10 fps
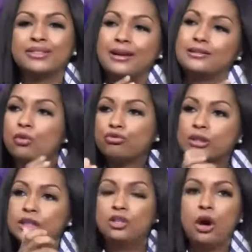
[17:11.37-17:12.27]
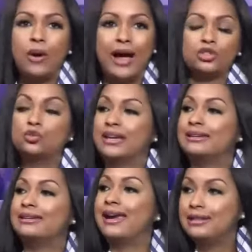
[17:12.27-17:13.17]
but they don't really know how to
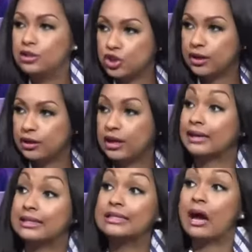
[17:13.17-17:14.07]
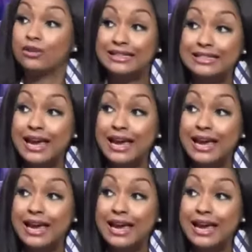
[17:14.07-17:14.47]
engage in it in a de- on a